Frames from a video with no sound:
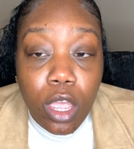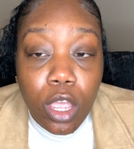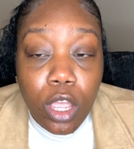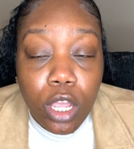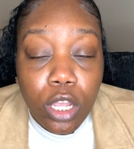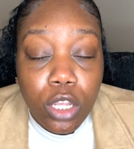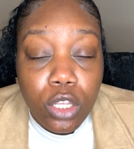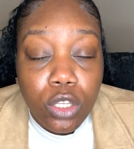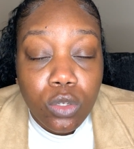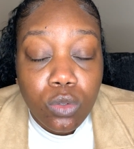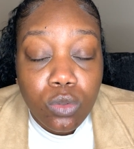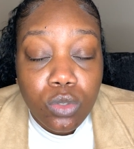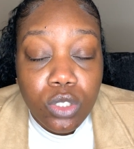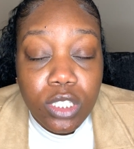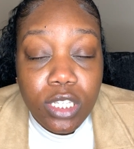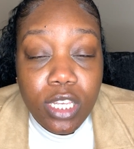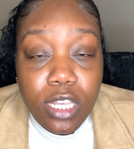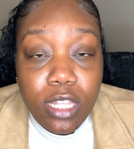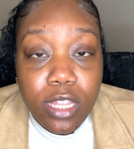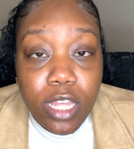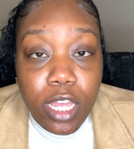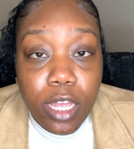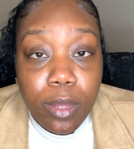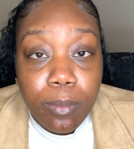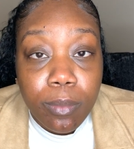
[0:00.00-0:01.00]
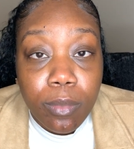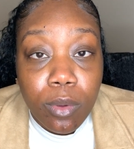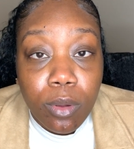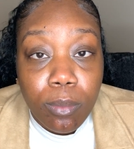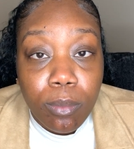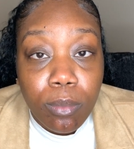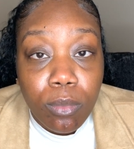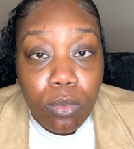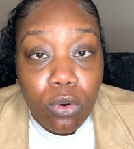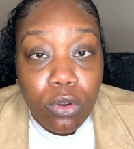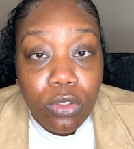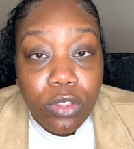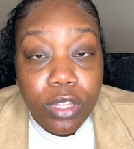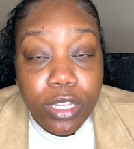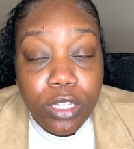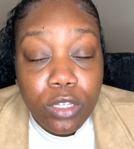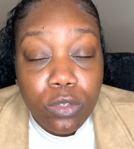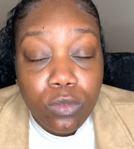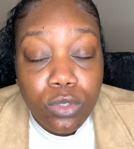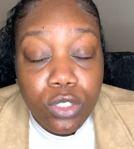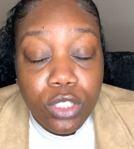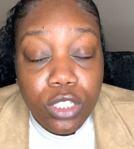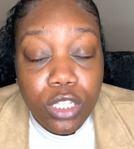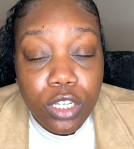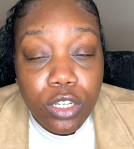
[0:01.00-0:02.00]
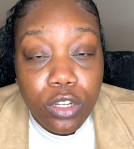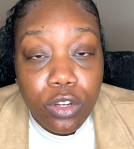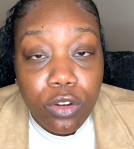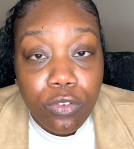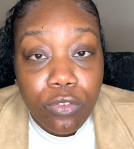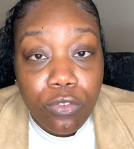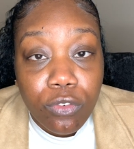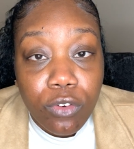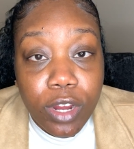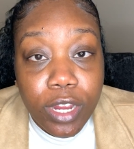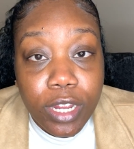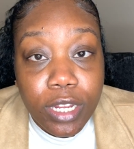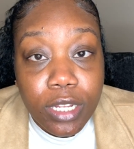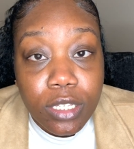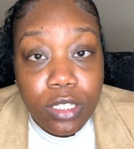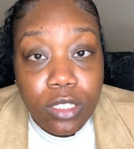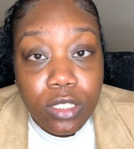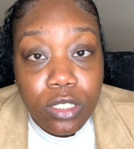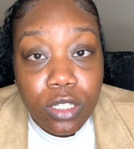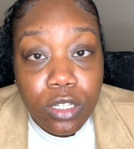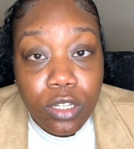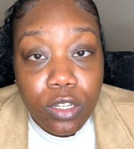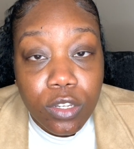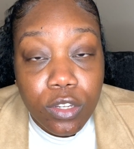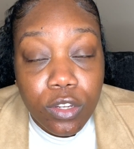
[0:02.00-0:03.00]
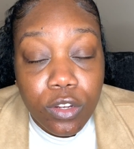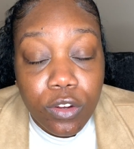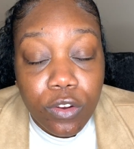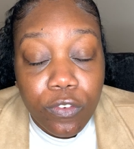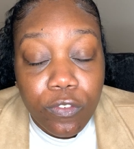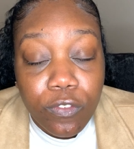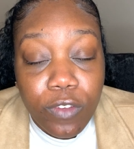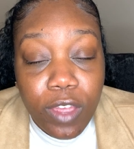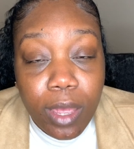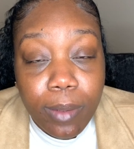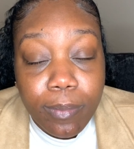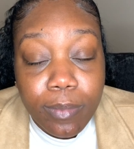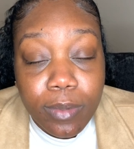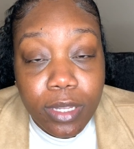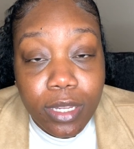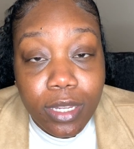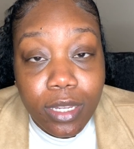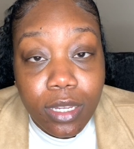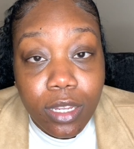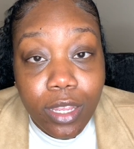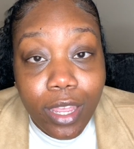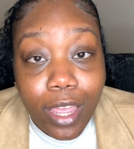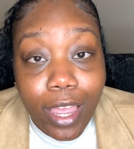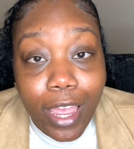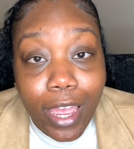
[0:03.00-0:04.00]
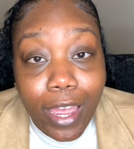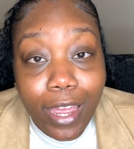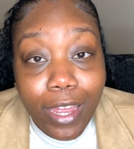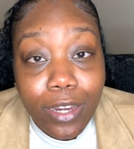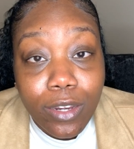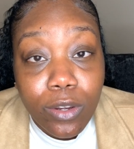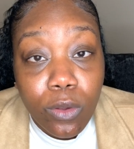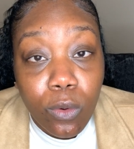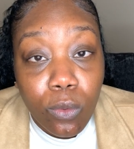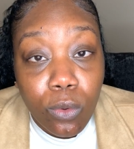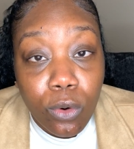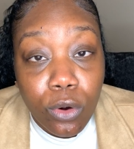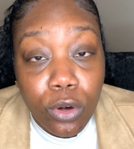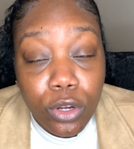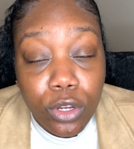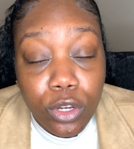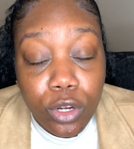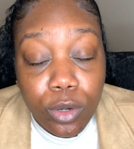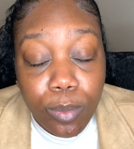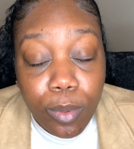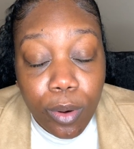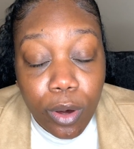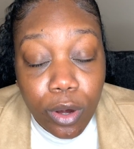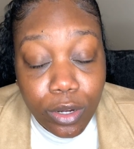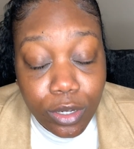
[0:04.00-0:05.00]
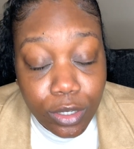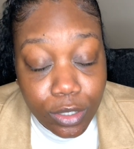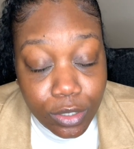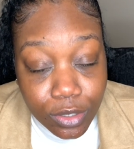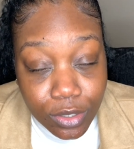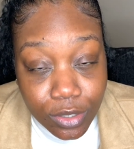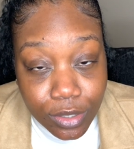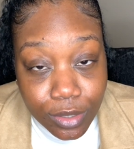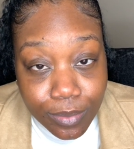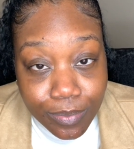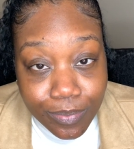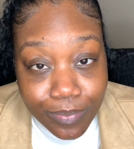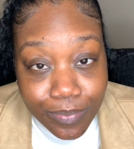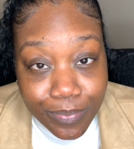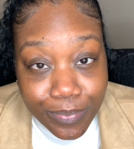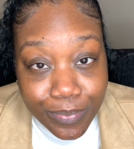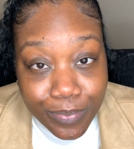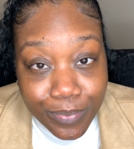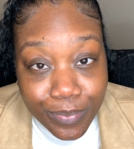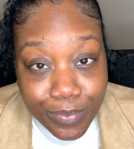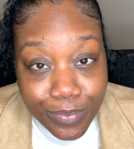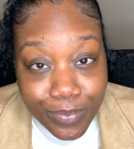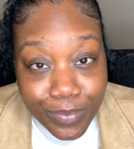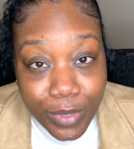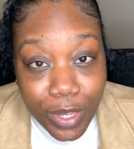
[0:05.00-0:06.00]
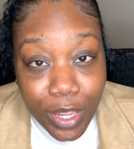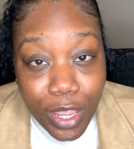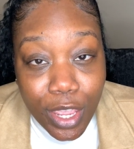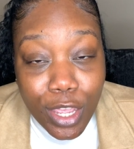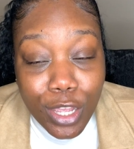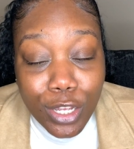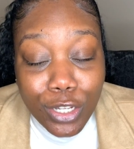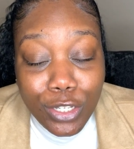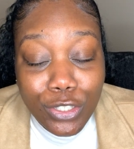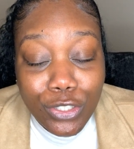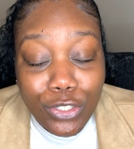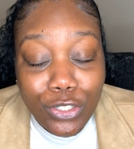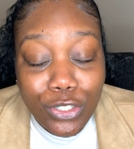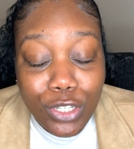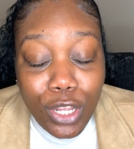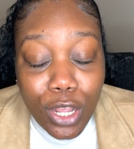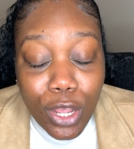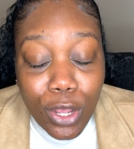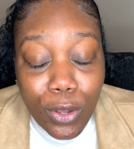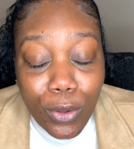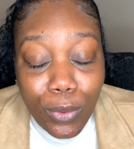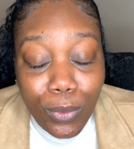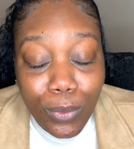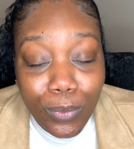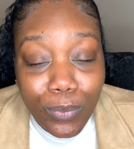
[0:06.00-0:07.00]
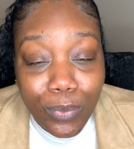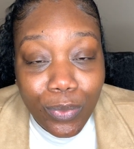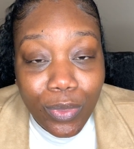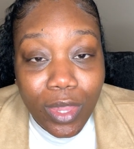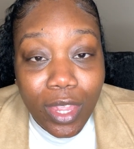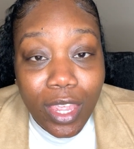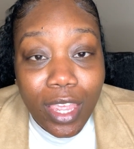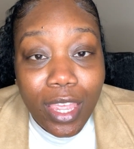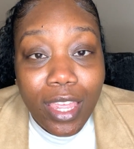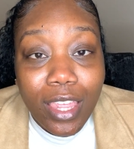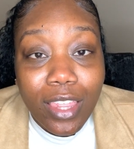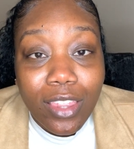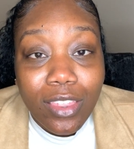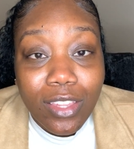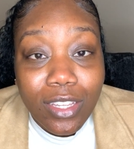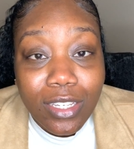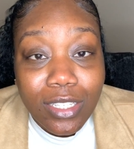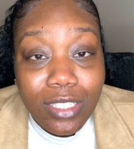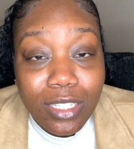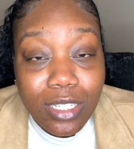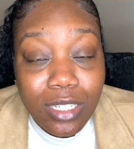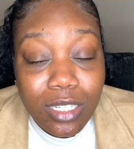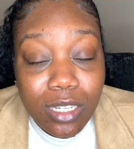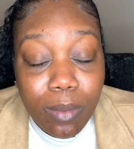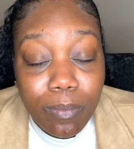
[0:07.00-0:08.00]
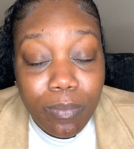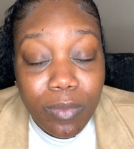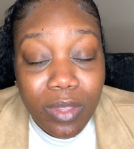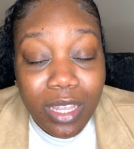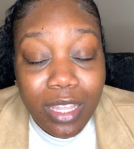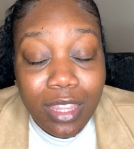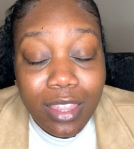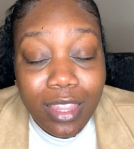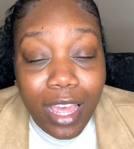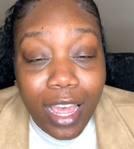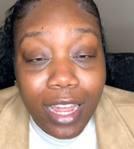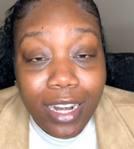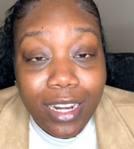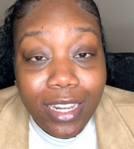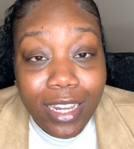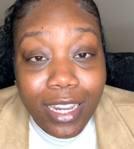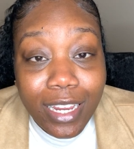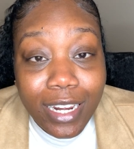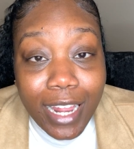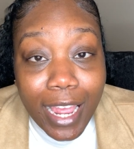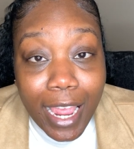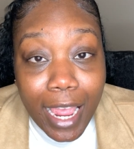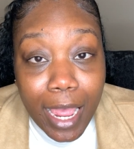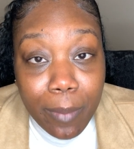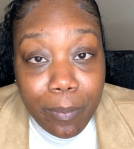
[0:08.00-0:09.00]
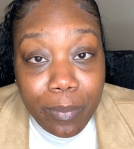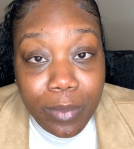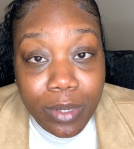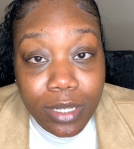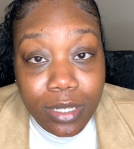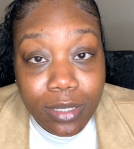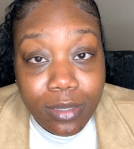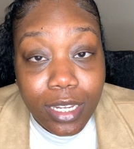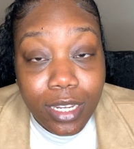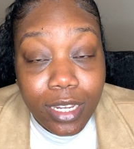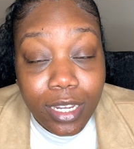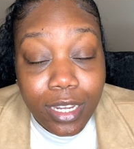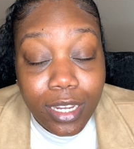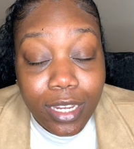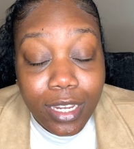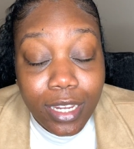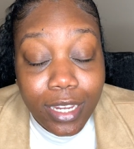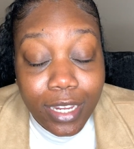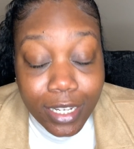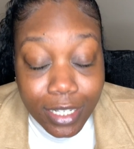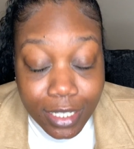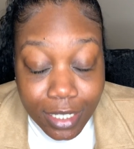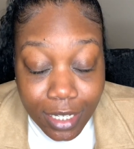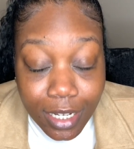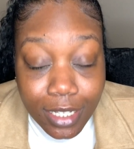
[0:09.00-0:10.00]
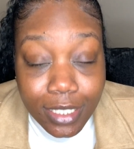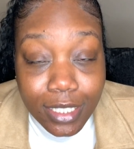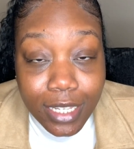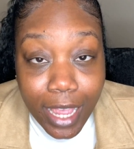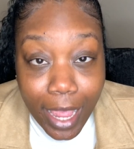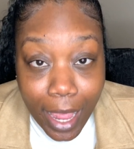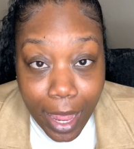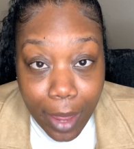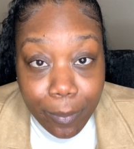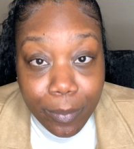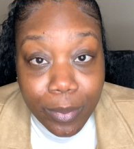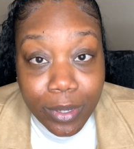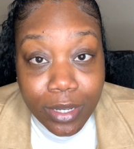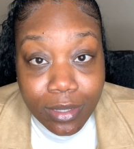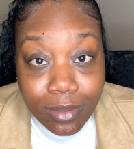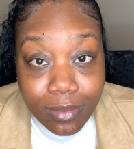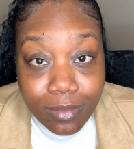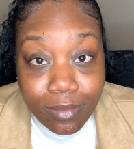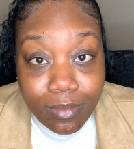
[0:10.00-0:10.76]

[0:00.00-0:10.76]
You see them more than you see your friends, your family, and or your partners. So this is something that can happen. It does happen.